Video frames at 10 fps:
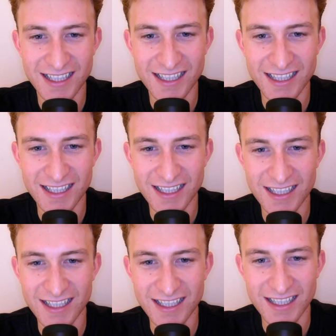
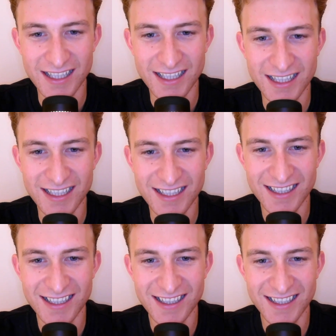
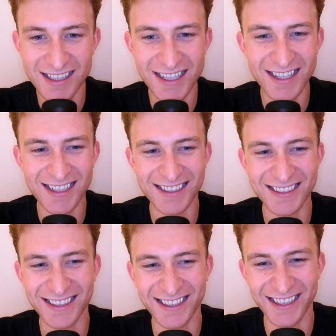
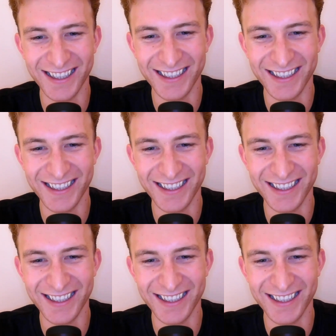This person isn't speaking.